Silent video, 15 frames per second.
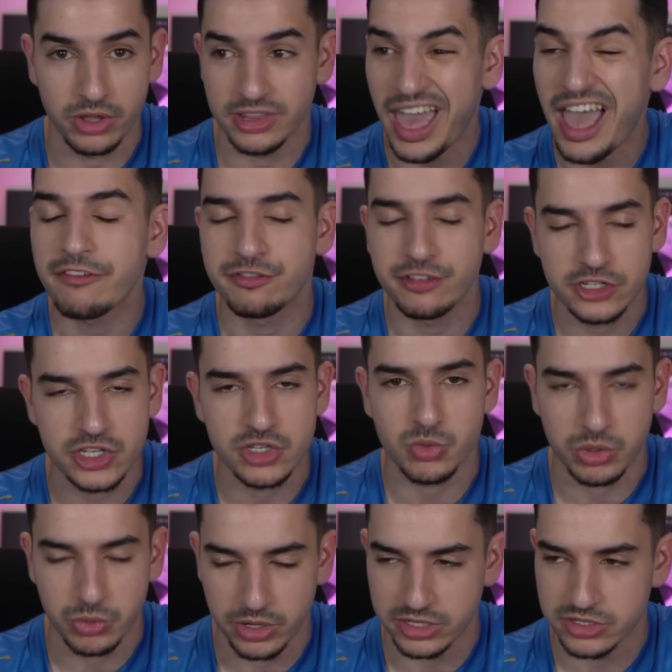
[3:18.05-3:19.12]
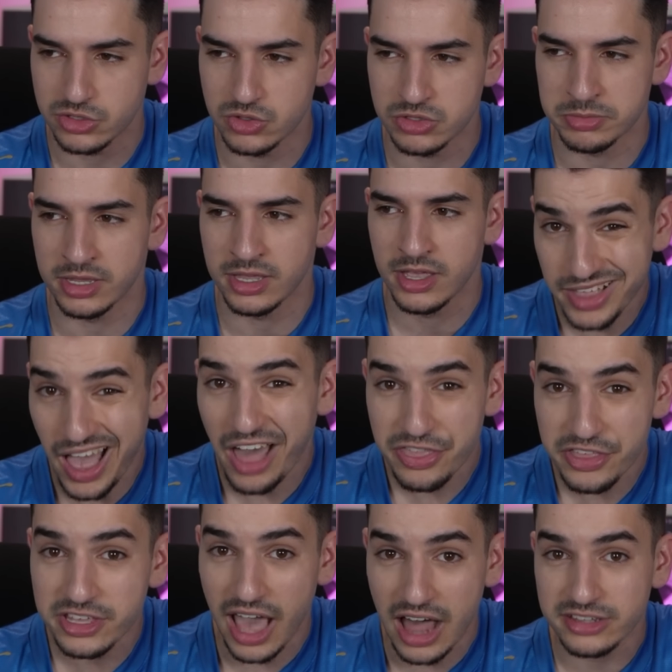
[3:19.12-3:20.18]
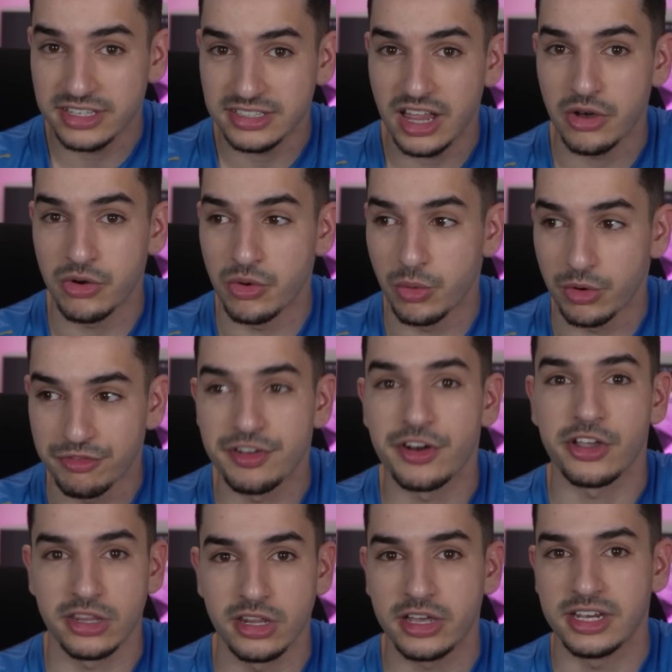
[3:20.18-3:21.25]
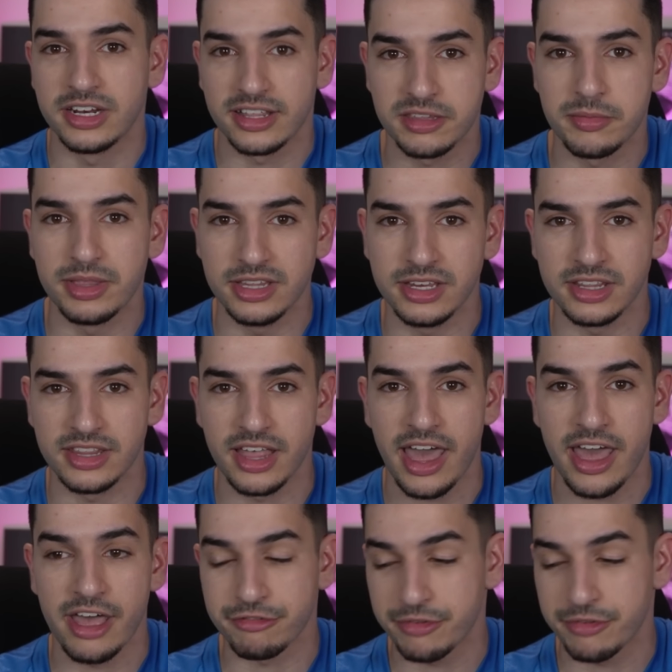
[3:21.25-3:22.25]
The half finishes 1-1, excuse me. I think Al Hilal were very unlucky not to be leading that half.